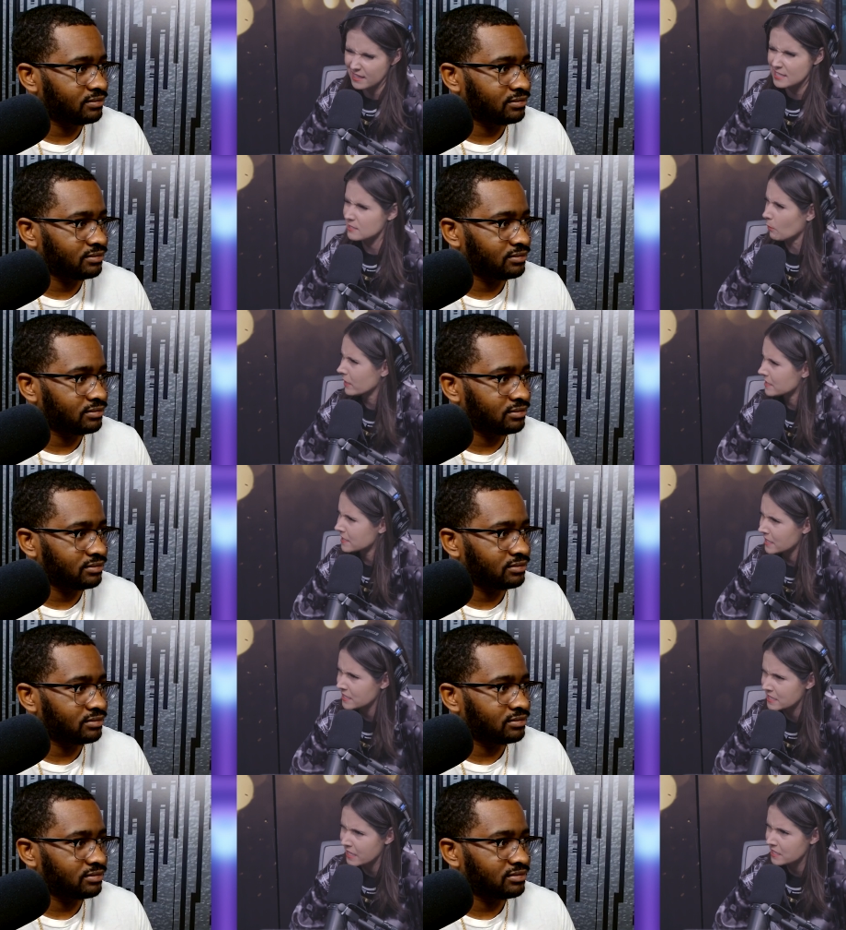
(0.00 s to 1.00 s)
Speaker 1: he's what
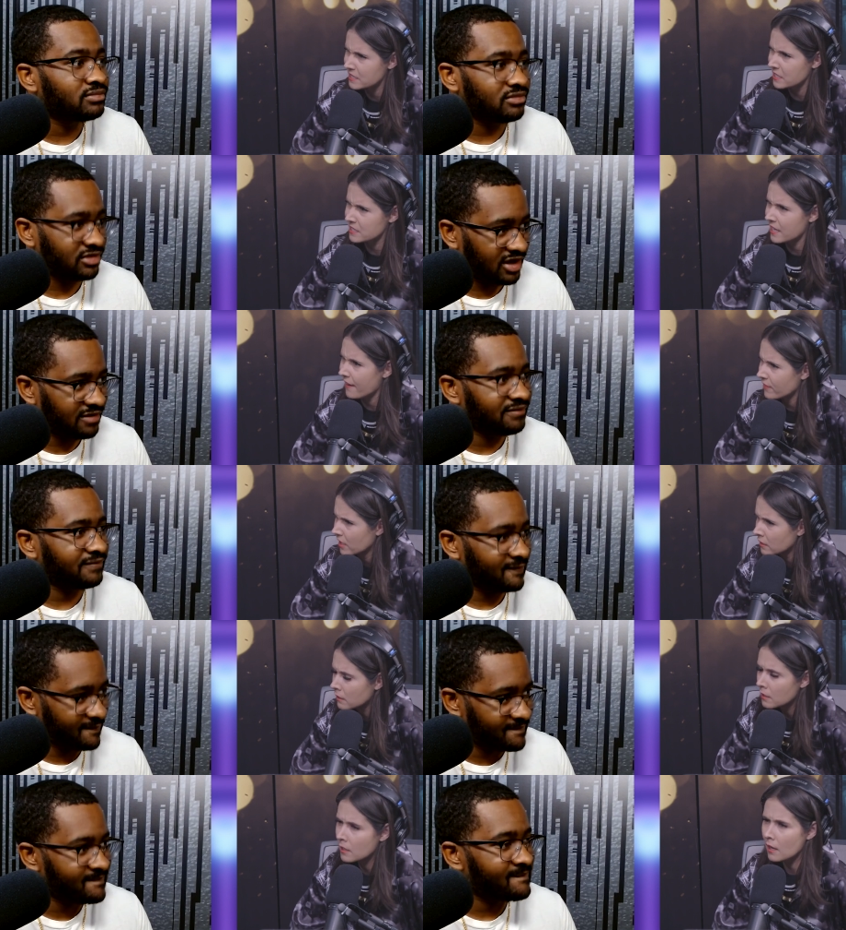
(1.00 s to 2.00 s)
six six, six
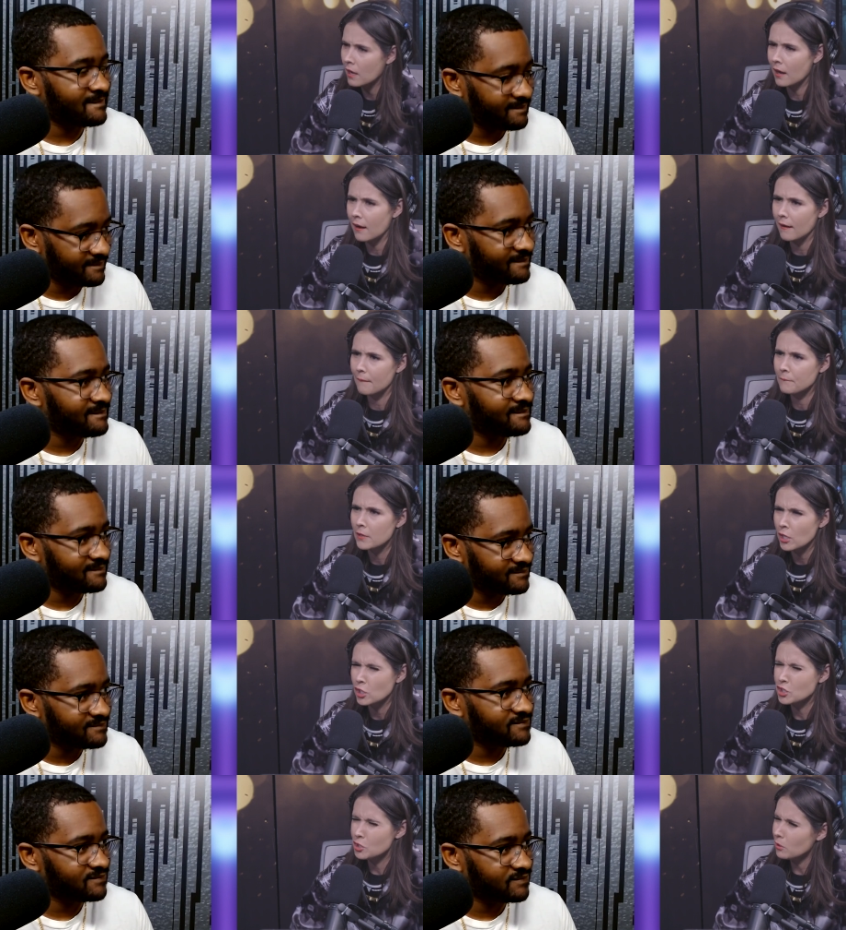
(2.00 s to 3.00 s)
seven. Yep. Um,
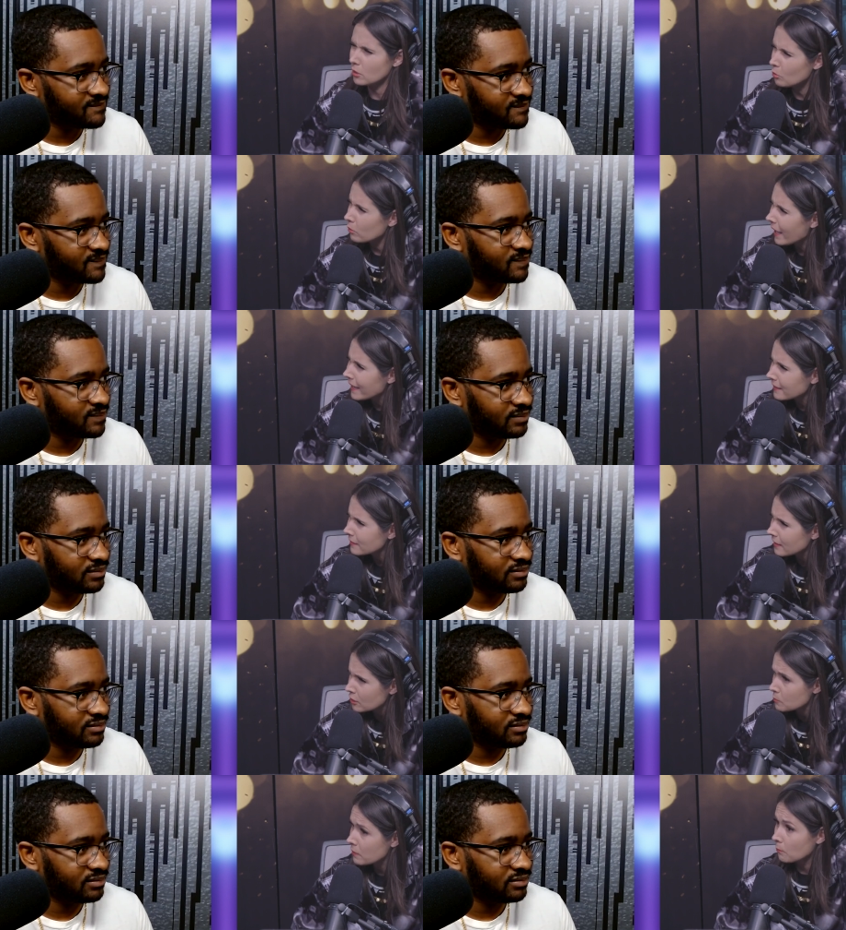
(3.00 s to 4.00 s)
do you you like
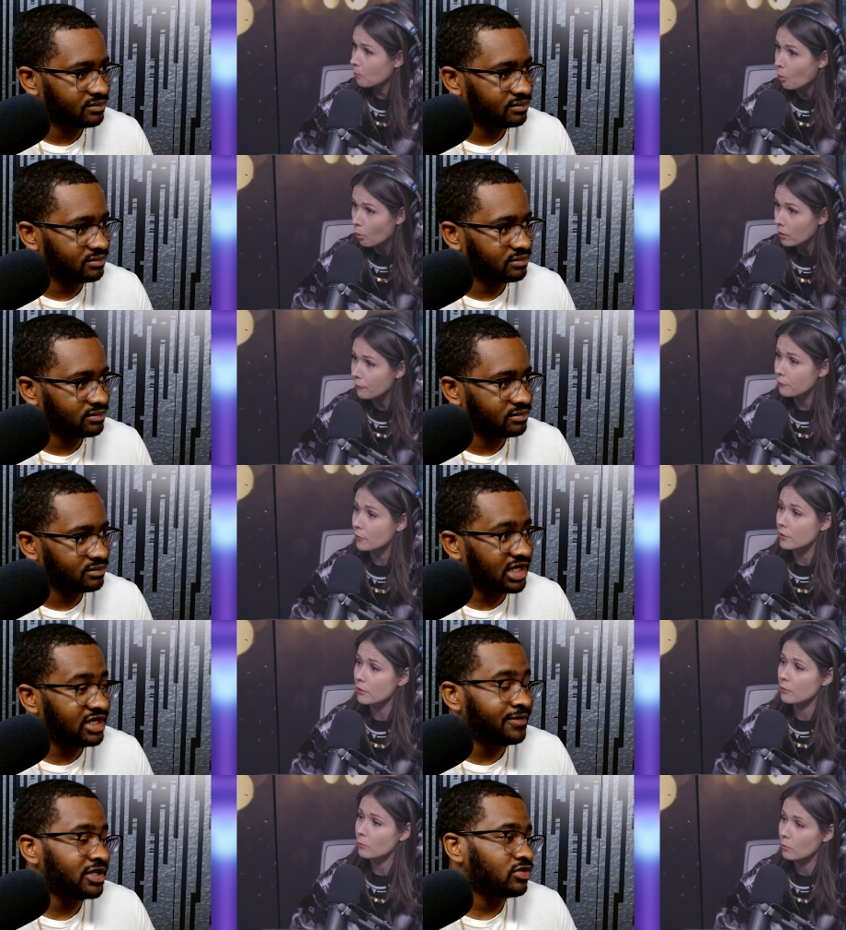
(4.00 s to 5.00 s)
Nick Smith more
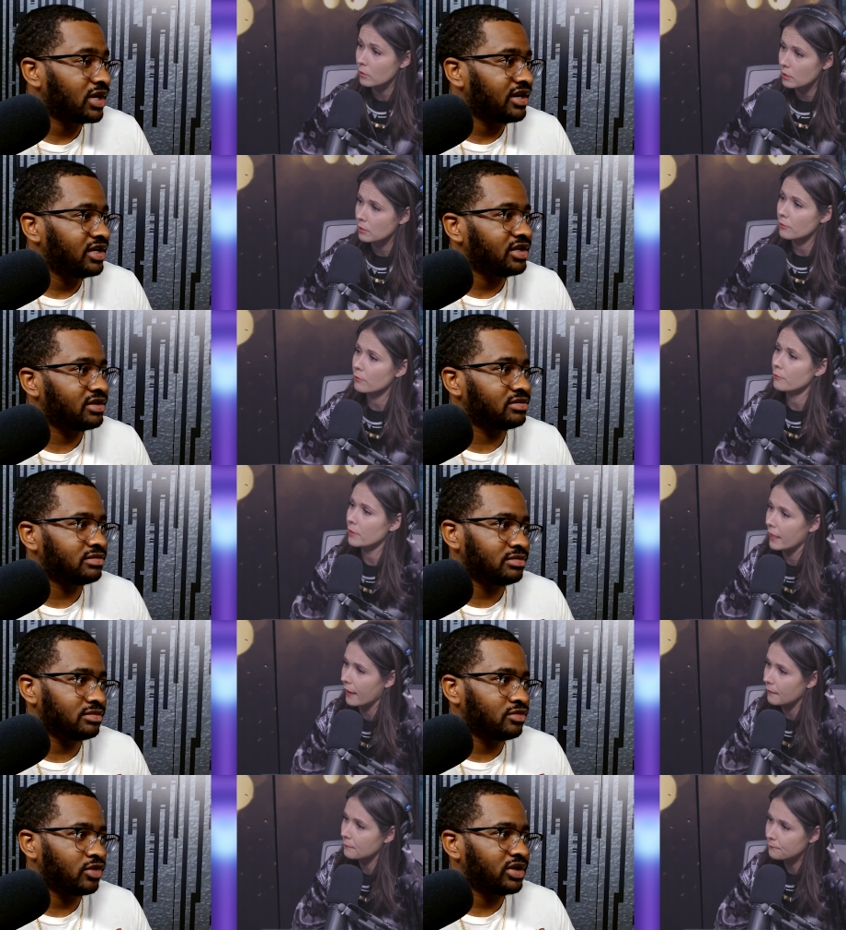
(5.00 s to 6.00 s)
for? It depends
Speaker 2: what I need.
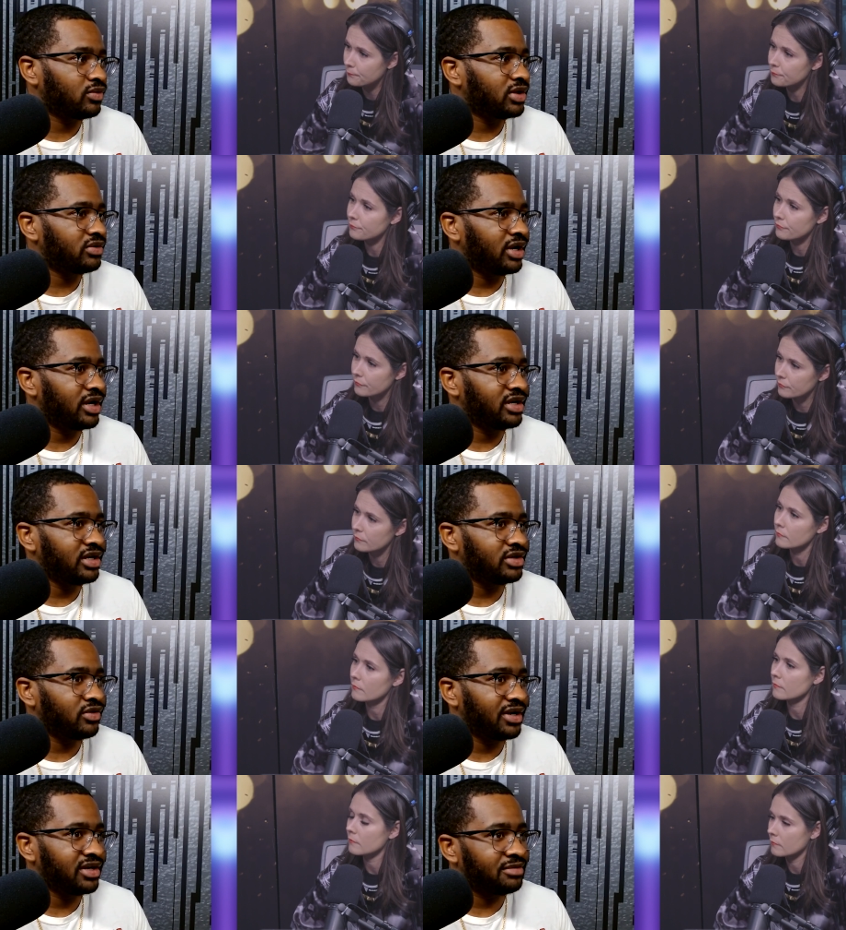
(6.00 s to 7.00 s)
Yeah. What what do I need?
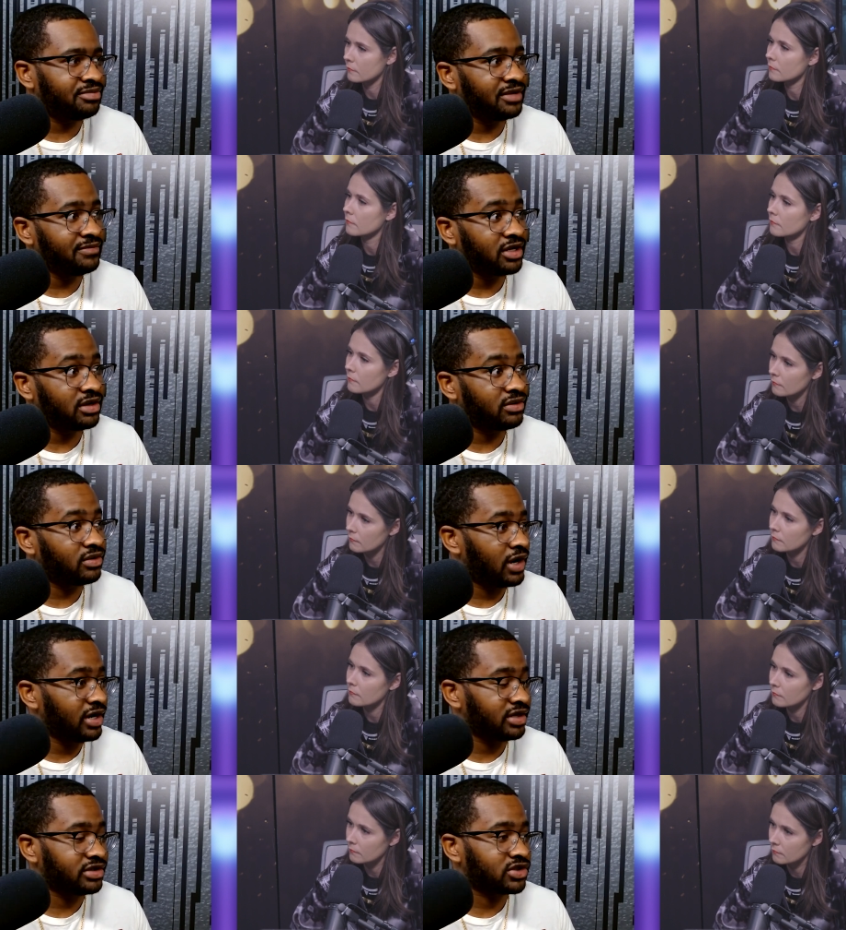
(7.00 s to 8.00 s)
Do I need a playmaker or do
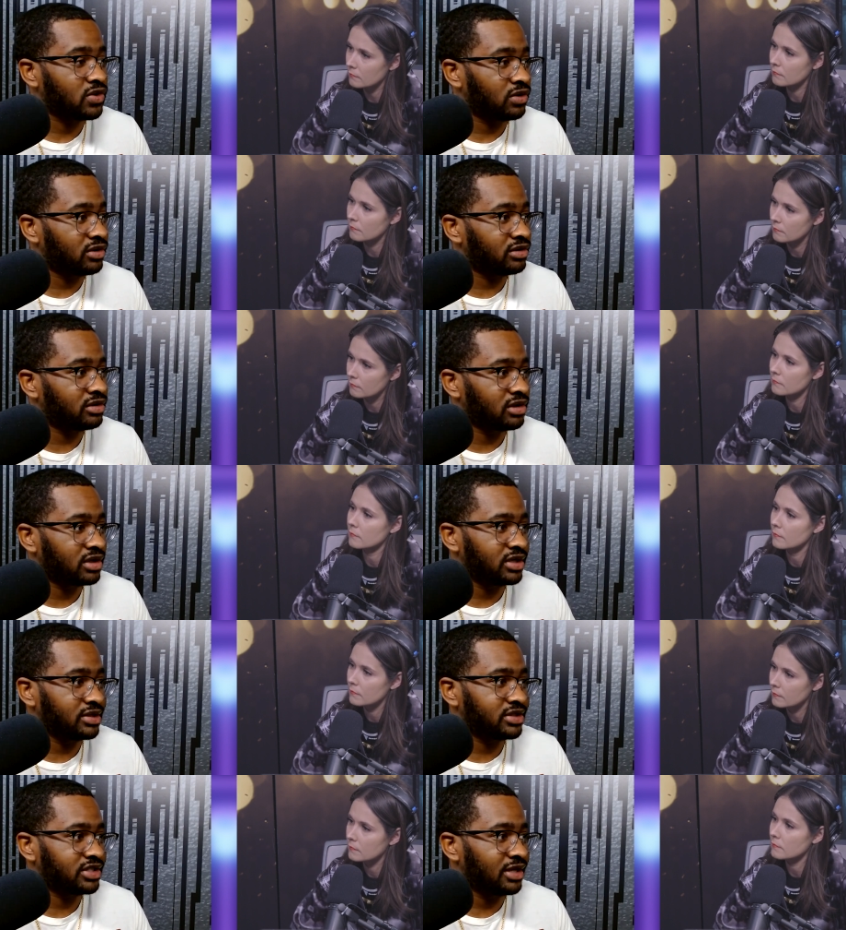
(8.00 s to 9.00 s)
I need a scorer?
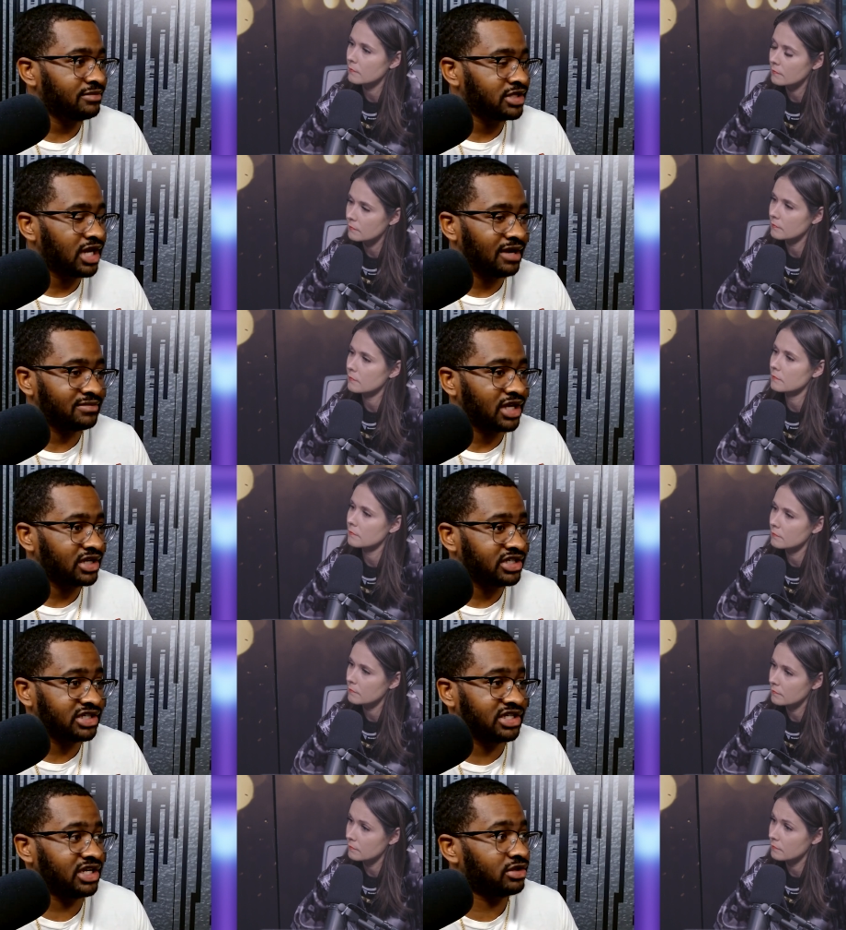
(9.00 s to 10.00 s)
Because sometimes I
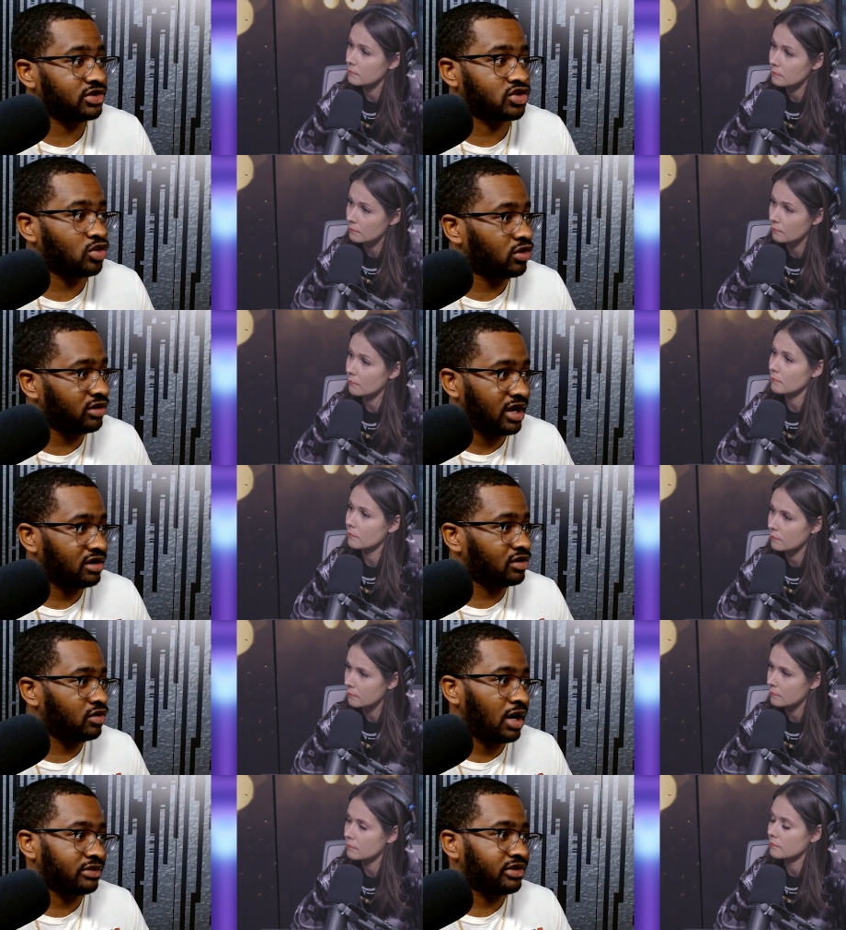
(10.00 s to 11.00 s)
just need a scorer that'll go out